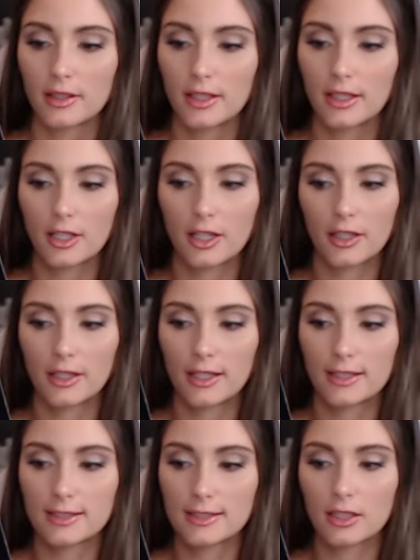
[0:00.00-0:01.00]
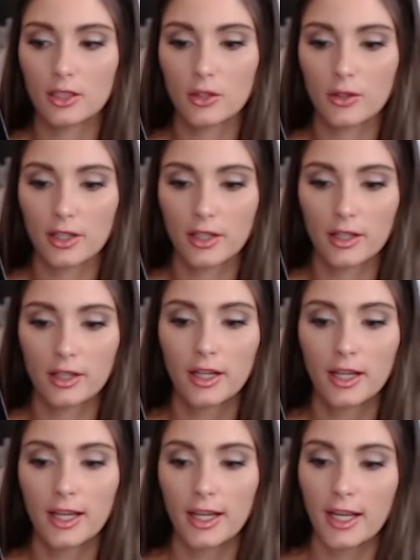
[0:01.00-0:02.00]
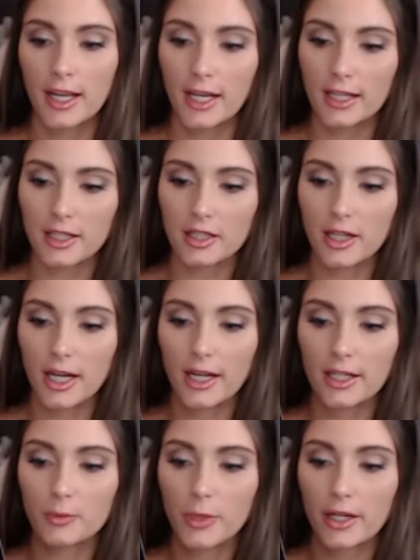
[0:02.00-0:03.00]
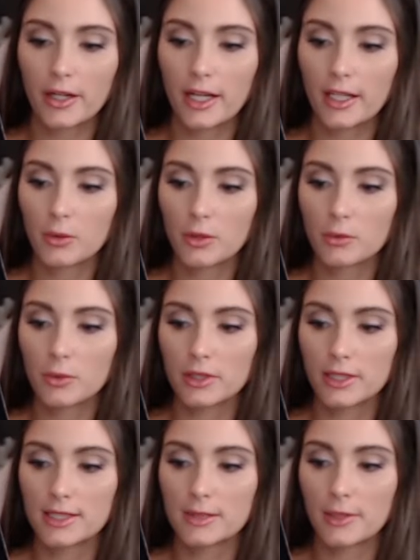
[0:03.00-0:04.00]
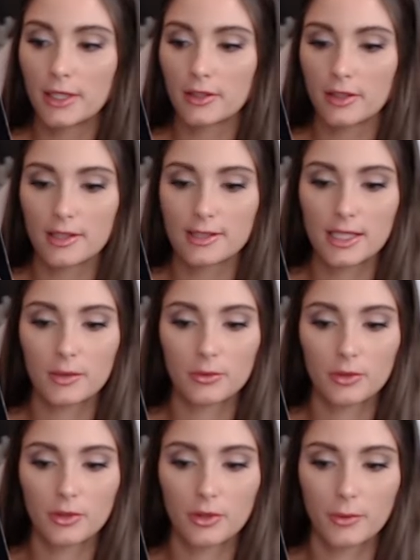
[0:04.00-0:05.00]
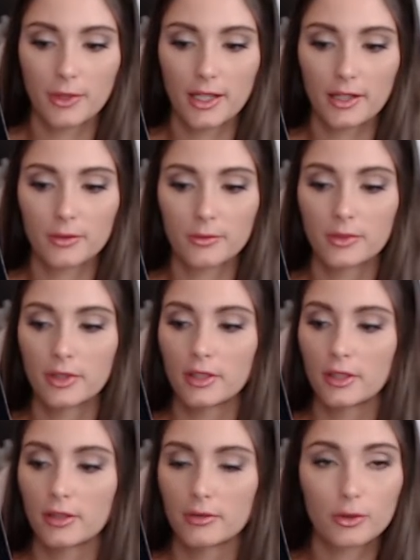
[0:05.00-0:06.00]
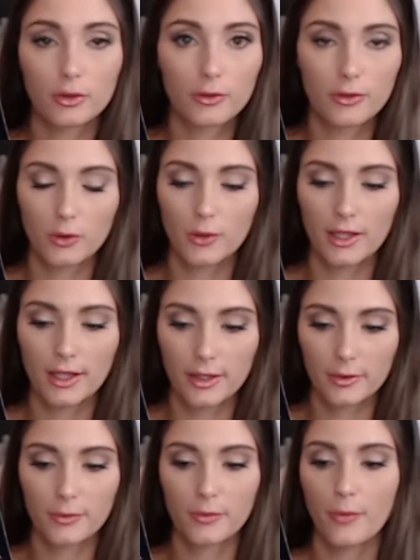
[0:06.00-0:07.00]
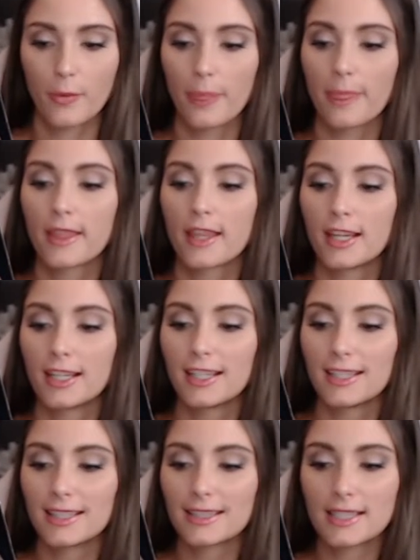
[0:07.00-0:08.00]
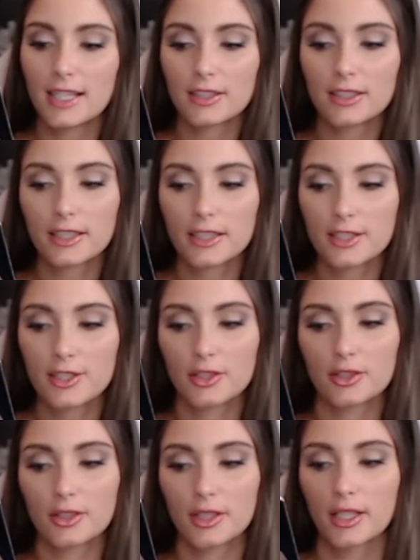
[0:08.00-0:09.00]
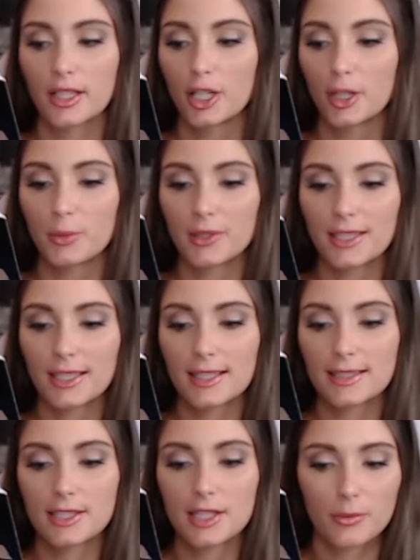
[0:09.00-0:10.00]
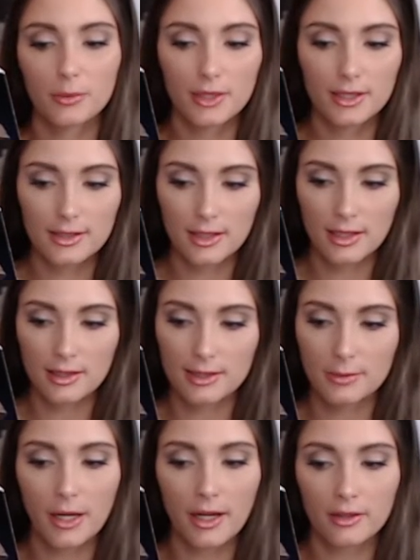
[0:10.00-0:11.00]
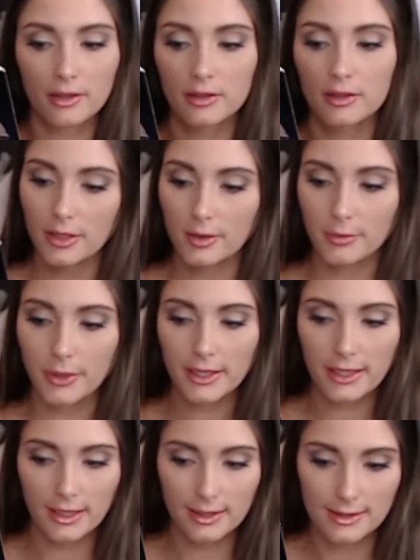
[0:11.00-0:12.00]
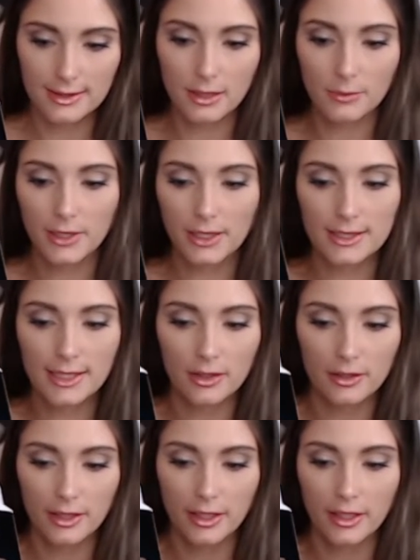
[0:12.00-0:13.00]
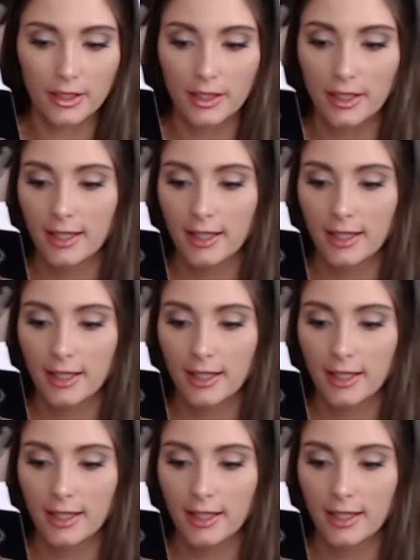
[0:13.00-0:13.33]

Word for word: incarnate, said Lothar, and I admire anyone willing to be under the same roof with him. Roof with him. It sounded like a joke, but the king's champion did not smile. But yes, something is out there,